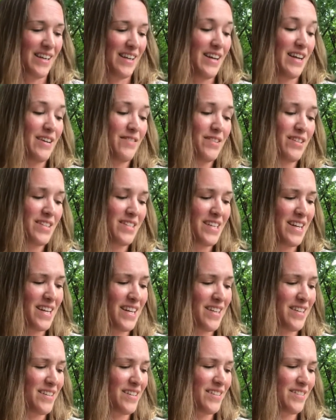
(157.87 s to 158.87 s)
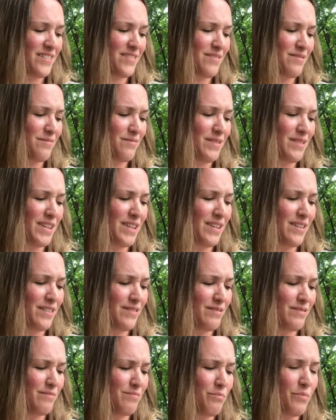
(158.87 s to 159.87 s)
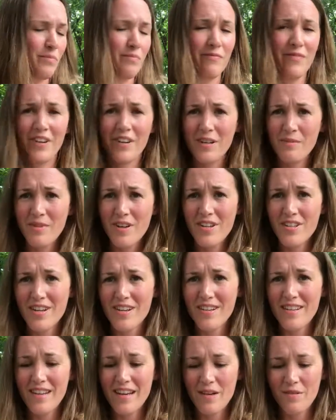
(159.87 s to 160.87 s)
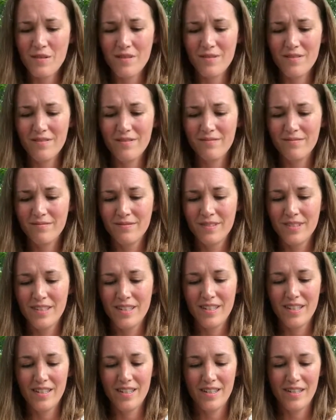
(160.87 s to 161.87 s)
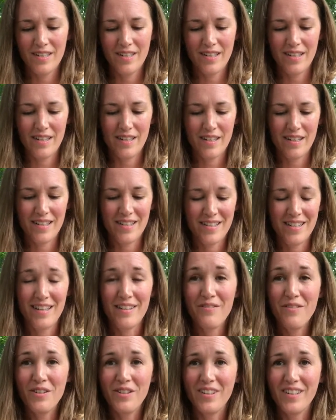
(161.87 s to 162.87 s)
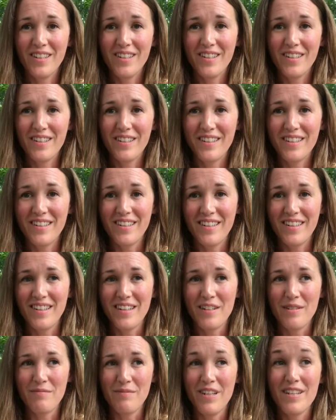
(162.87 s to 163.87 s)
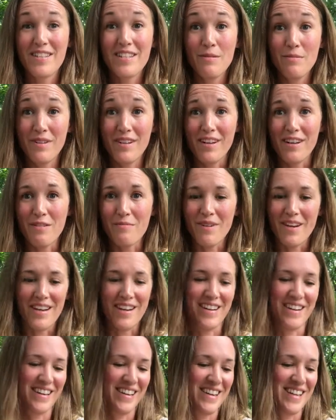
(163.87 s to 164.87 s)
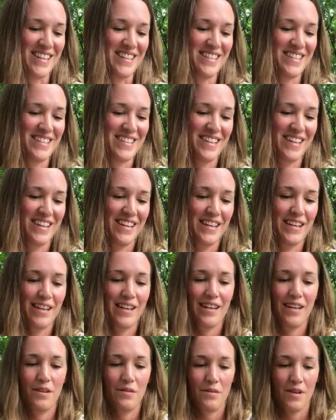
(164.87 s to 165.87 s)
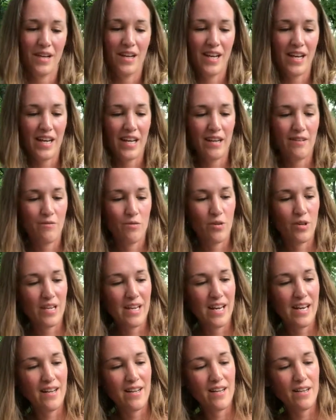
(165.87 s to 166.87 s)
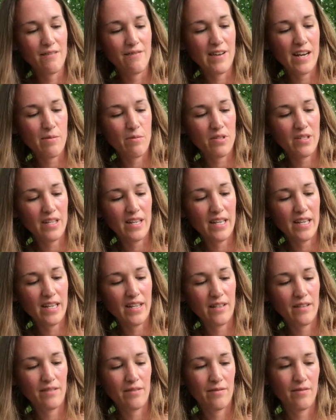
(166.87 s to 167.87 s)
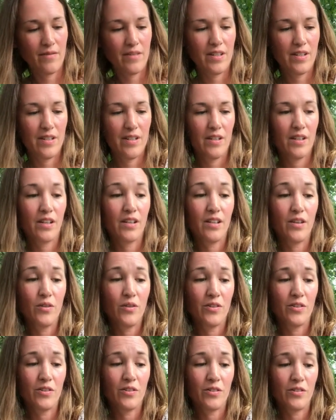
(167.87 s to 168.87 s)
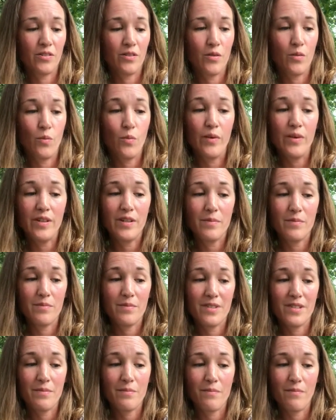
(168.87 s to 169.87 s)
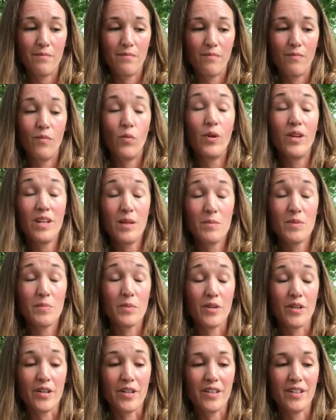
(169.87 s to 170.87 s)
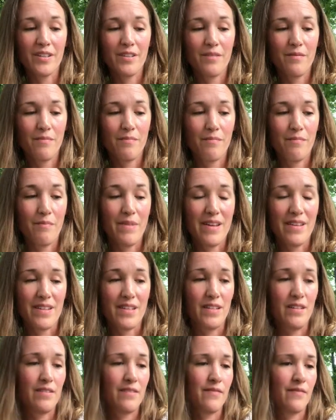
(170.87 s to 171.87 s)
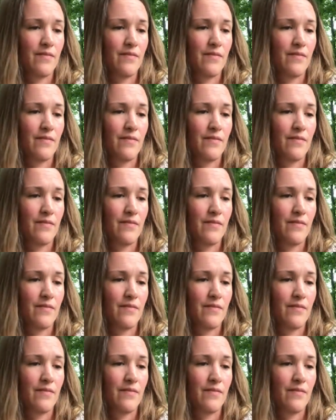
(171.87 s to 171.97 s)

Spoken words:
I haven't done very much out of that one because I feel a little intimidated by it, I guess. I have Organic Fiber Dyeing, the Colonial Williamsburg method,